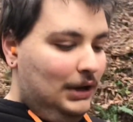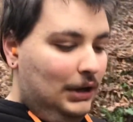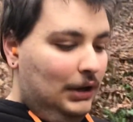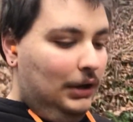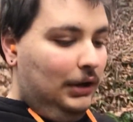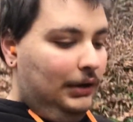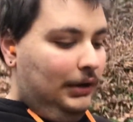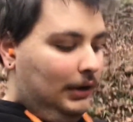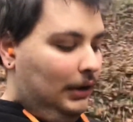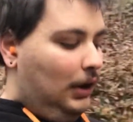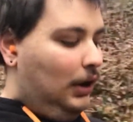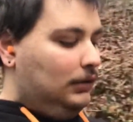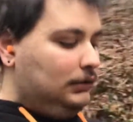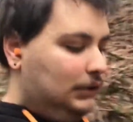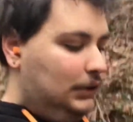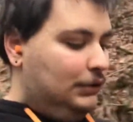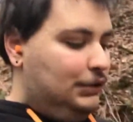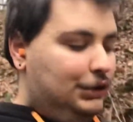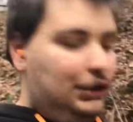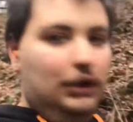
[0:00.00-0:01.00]
you can also
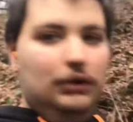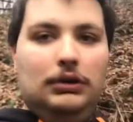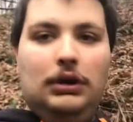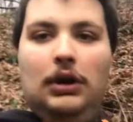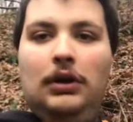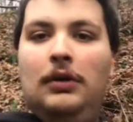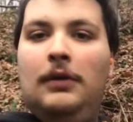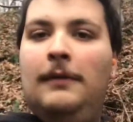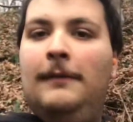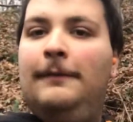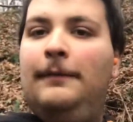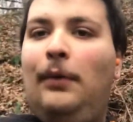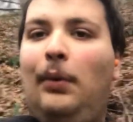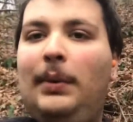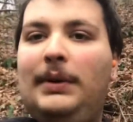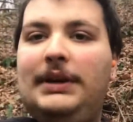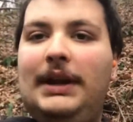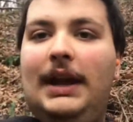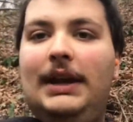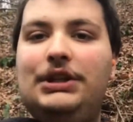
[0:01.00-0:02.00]
shoot
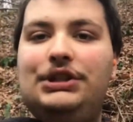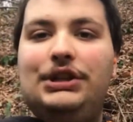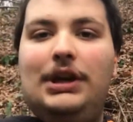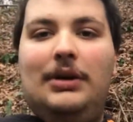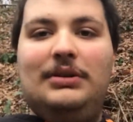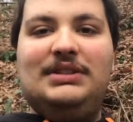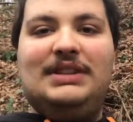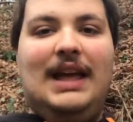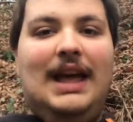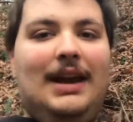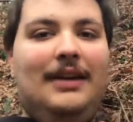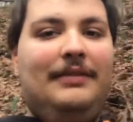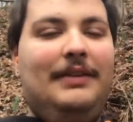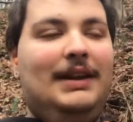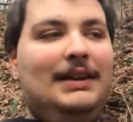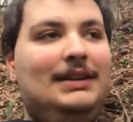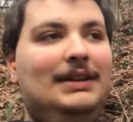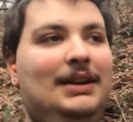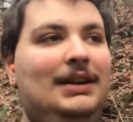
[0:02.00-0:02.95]
410 shells out of it.